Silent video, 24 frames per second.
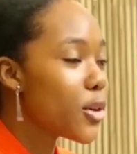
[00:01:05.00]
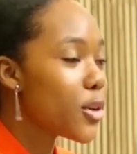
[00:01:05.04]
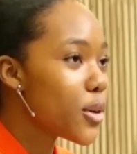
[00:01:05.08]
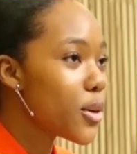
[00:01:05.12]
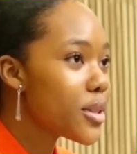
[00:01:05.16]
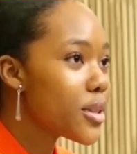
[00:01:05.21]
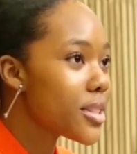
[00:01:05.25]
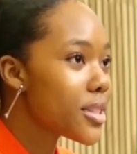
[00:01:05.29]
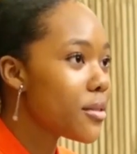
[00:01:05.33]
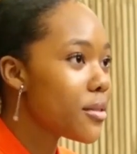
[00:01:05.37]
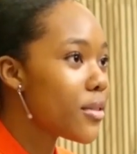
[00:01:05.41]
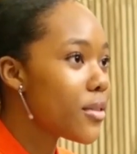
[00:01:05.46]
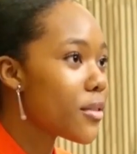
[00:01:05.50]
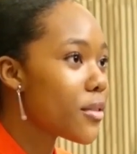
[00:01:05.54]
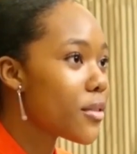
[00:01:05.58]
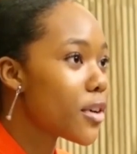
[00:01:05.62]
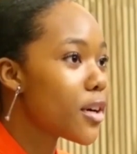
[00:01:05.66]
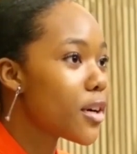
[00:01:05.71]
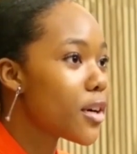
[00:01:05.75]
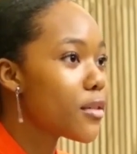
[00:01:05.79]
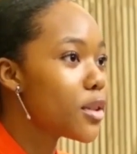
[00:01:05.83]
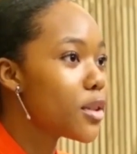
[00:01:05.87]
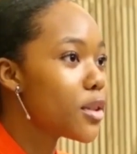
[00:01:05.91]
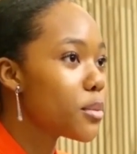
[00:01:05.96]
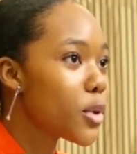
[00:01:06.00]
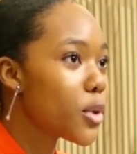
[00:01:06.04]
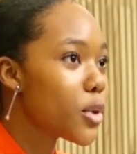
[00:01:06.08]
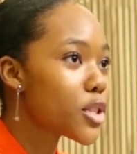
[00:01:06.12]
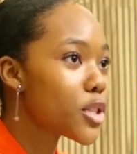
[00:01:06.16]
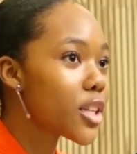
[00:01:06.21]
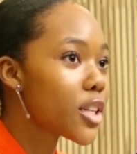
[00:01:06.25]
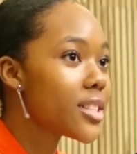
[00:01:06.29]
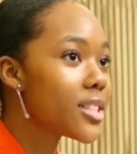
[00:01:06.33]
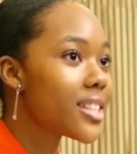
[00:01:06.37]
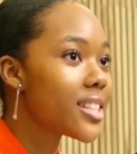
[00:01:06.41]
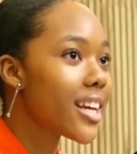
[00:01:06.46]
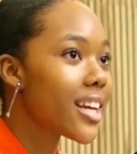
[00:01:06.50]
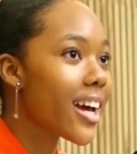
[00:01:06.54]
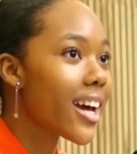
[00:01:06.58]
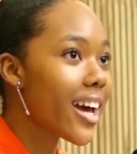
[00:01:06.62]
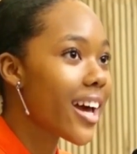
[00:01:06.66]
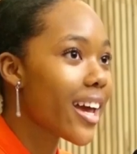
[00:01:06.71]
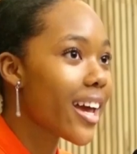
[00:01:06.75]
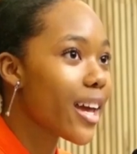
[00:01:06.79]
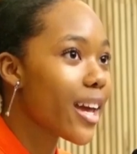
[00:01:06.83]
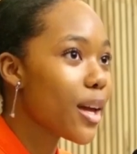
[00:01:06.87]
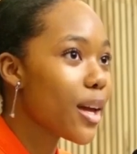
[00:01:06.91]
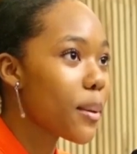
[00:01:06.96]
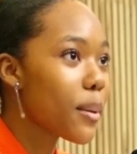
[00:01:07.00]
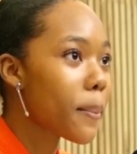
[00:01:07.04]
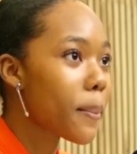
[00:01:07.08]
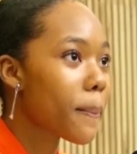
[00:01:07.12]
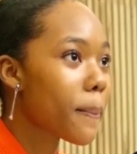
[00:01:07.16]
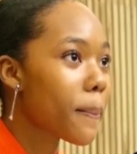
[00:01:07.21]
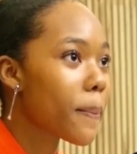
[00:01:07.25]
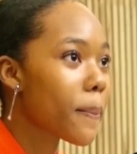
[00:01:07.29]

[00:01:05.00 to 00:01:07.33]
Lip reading: Those in favor of the motion say aye.